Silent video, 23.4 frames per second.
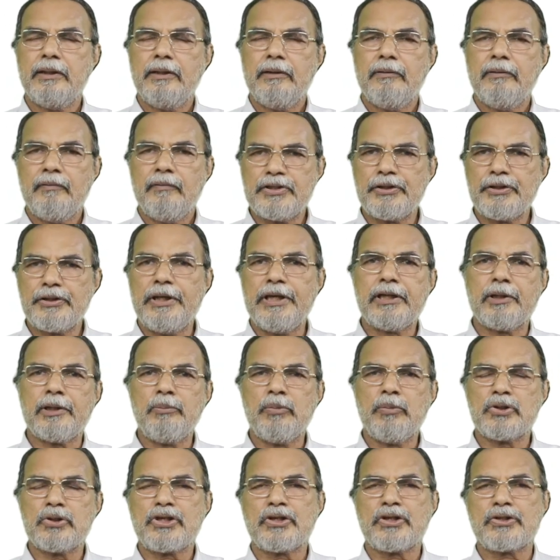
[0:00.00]
which
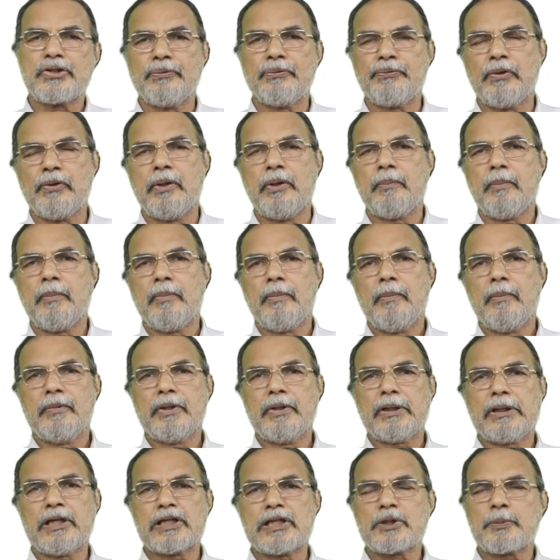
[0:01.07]
decomposes to form the
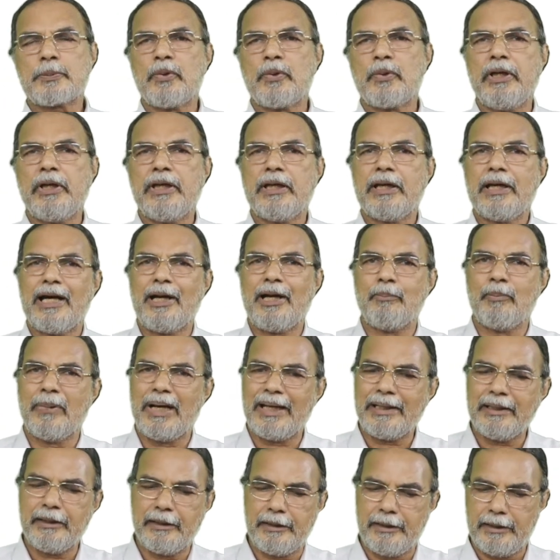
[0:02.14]
corresponding
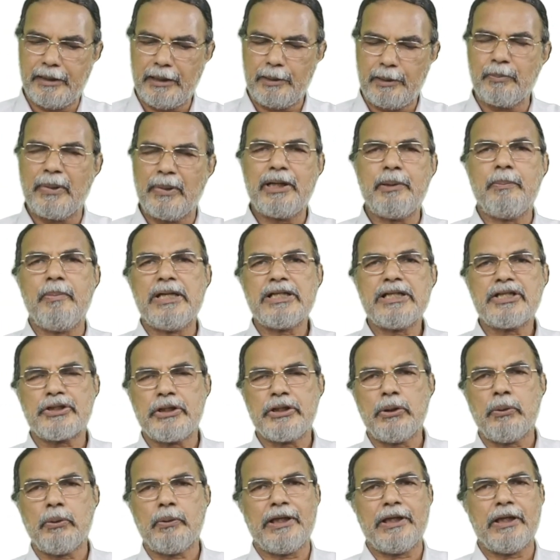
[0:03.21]
amide. Amide means
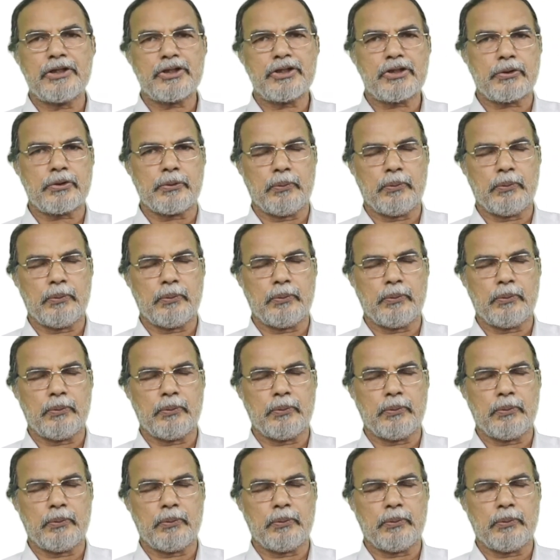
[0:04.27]
CONH2.